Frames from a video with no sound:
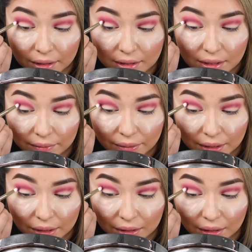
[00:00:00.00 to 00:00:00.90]
It's definitely
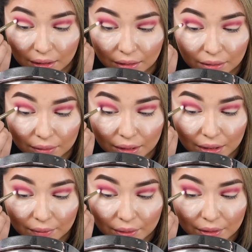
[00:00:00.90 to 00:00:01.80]
gonna, I'm gonna
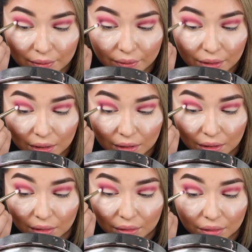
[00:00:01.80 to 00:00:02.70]
give you a different look though.